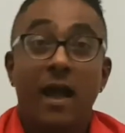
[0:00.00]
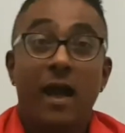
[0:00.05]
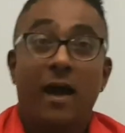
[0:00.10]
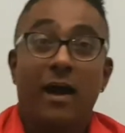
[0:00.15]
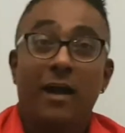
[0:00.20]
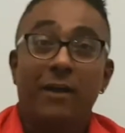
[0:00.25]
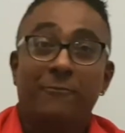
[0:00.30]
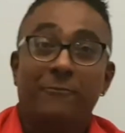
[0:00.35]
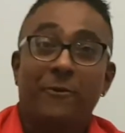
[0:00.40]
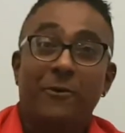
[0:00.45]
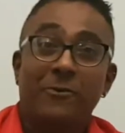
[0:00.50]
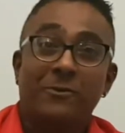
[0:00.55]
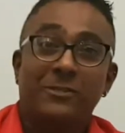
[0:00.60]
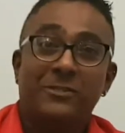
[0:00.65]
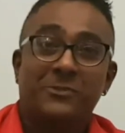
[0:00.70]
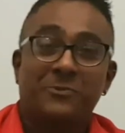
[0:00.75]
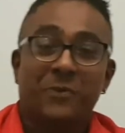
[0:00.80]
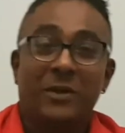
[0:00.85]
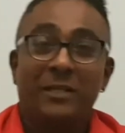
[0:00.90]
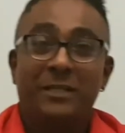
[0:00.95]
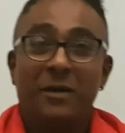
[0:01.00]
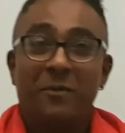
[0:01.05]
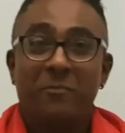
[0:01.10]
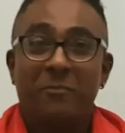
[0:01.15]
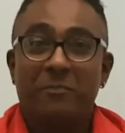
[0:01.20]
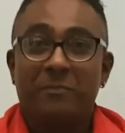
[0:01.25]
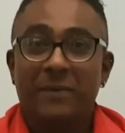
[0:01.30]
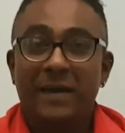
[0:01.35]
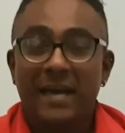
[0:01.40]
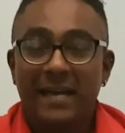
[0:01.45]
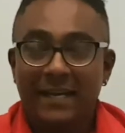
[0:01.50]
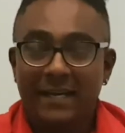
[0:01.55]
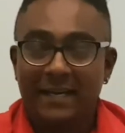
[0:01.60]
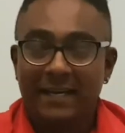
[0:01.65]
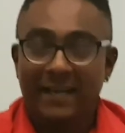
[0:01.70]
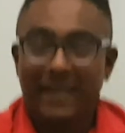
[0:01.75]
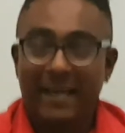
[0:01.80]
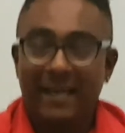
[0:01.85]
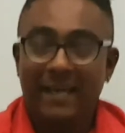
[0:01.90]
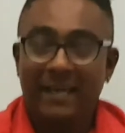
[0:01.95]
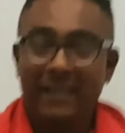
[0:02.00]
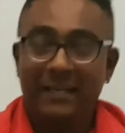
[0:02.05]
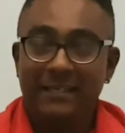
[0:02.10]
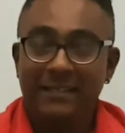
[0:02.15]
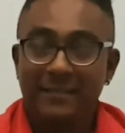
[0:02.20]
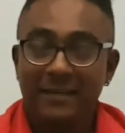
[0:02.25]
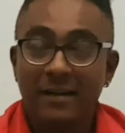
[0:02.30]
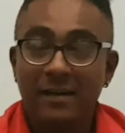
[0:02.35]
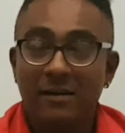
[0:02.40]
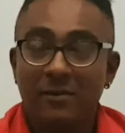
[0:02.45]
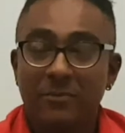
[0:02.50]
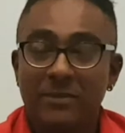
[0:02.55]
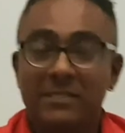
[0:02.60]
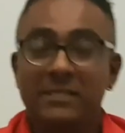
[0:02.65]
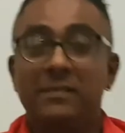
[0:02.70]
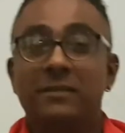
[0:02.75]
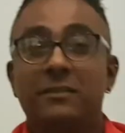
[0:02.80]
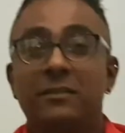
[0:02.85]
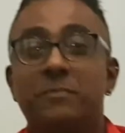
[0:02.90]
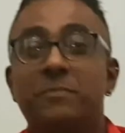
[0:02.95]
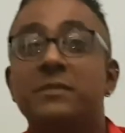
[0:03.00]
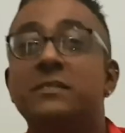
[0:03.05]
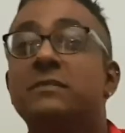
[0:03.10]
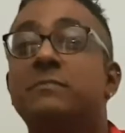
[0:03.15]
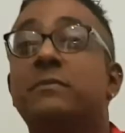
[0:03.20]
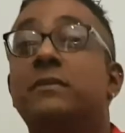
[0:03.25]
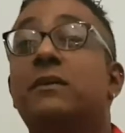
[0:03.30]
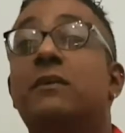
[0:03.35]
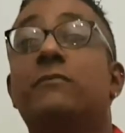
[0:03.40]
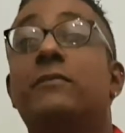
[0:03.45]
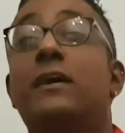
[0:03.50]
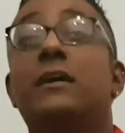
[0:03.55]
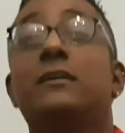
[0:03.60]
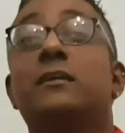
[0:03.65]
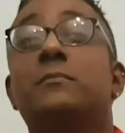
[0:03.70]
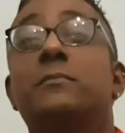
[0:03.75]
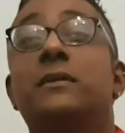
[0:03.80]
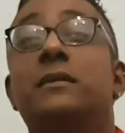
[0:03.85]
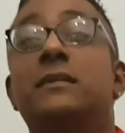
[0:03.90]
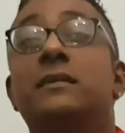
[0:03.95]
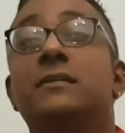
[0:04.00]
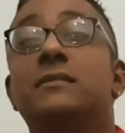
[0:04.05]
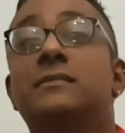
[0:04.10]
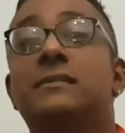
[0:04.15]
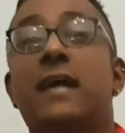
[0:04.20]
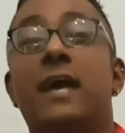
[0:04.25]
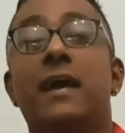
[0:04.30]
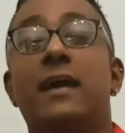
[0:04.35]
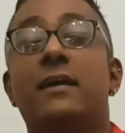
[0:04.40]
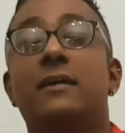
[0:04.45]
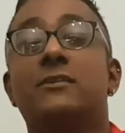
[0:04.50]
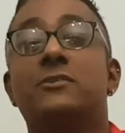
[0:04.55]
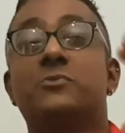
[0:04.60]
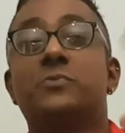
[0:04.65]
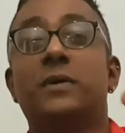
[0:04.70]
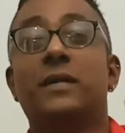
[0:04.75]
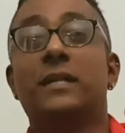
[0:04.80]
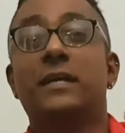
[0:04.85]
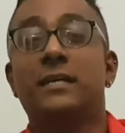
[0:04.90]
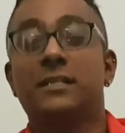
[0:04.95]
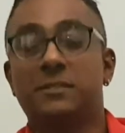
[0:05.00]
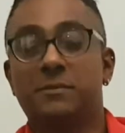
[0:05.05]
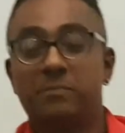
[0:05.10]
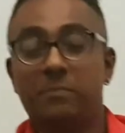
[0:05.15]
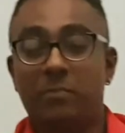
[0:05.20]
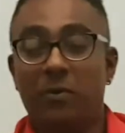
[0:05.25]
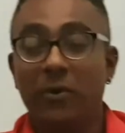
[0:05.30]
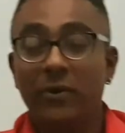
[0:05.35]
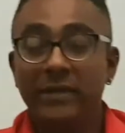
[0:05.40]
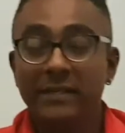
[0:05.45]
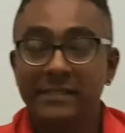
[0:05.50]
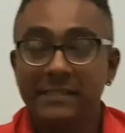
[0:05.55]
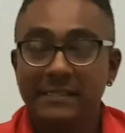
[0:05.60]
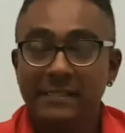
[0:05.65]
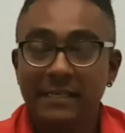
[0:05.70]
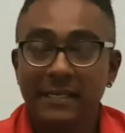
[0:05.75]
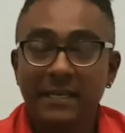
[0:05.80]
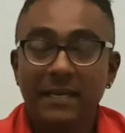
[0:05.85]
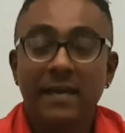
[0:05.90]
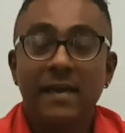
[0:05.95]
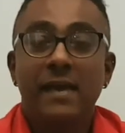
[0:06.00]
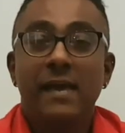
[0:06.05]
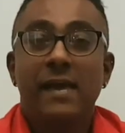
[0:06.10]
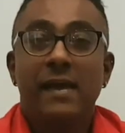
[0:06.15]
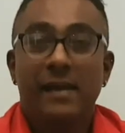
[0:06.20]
Hi folks, welcome back. And yeah, we're still on the principle of Archimedes as well as buoyancy.